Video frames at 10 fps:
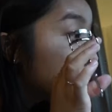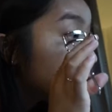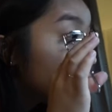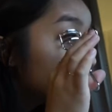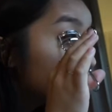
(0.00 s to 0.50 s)

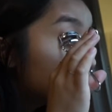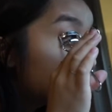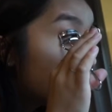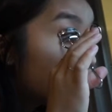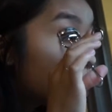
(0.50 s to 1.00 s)
church
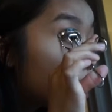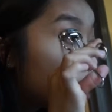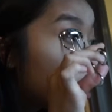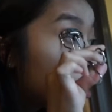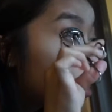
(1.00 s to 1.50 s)

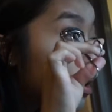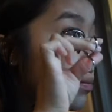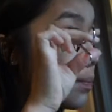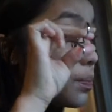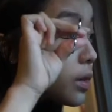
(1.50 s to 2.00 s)
that
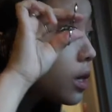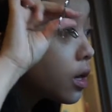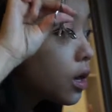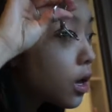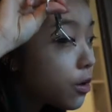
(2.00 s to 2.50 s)

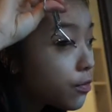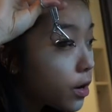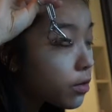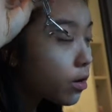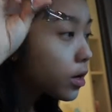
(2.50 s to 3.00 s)
a
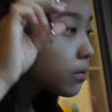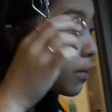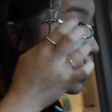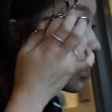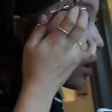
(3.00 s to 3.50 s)
friend
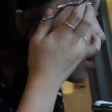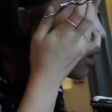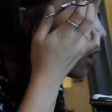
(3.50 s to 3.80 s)
recommended,